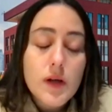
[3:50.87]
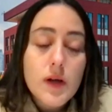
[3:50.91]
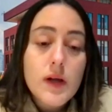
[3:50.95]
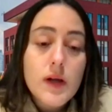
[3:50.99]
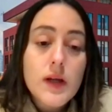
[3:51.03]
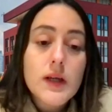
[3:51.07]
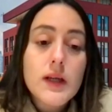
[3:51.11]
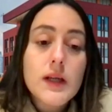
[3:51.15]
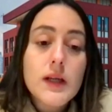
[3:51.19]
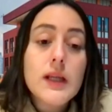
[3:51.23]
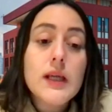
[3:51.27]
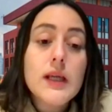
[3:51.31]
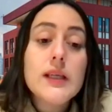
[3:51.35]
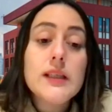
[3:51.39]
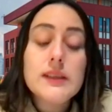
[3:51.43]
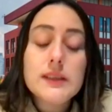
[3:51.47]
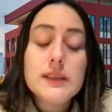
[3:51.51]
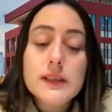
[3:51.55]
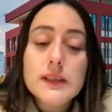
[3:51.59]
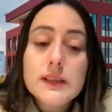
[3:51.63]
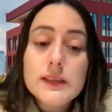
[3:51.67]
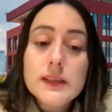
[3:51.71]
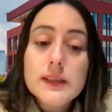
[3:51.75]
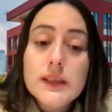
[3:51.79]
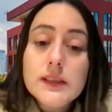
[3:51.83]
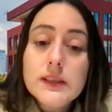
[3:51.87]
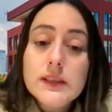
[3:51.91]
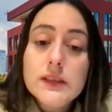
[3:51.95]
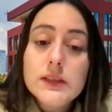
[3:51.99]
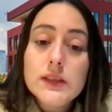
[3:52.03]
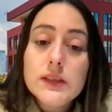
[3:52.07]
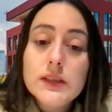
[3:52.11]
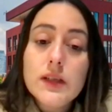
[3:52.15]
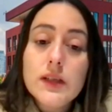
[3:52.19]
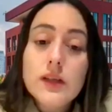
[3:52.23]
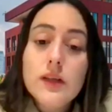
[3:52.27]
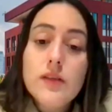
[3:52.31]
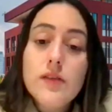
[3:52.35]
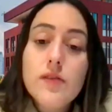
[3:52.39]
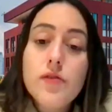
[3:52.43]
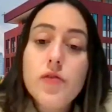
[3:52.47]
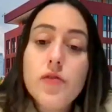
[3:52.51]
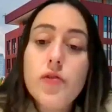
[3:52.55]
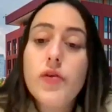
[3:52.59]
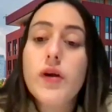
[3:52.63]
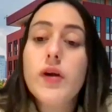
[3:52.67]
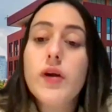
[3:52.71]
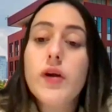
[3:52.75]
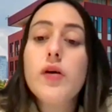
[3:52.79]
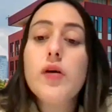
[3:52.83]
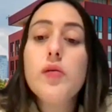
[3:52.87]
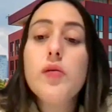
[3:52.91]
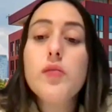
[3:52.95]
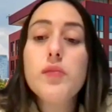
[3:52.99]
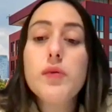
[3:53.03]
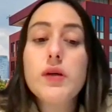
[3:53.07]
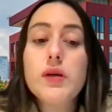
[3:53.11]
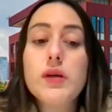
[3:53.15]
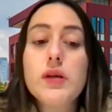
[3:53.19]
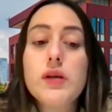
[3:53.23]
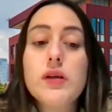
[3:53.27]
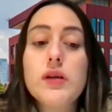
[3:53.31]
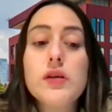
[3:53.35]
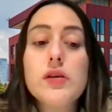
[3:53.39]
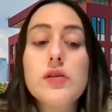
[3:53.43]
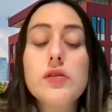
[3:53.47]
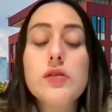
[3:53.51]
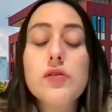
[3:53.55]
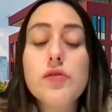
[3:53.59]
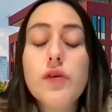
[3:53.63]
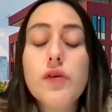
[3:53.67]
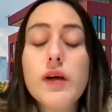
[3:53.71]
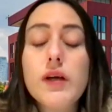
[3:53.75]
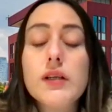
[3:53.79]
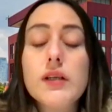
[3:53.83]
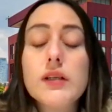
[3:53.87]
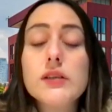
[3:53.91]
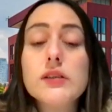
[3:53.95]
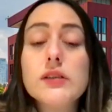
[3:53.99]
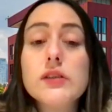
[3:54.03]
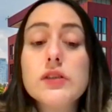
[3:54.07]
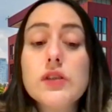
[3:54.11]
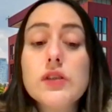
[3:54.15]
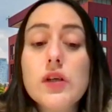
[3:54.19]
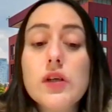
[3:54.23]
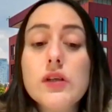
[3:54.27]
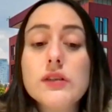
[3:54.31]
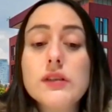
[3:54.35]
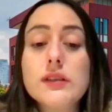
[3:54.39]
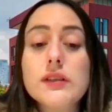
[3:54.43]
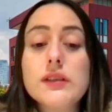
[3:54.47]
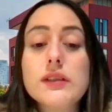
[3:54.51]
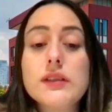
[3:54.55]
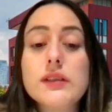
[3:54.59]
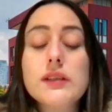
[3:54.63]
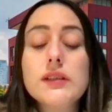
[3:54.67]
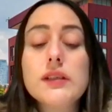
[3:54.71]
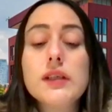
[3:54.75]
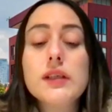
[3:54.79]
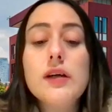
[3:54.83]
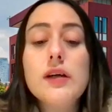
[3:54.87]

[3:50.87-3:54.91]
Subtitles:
and is essential for a company to find success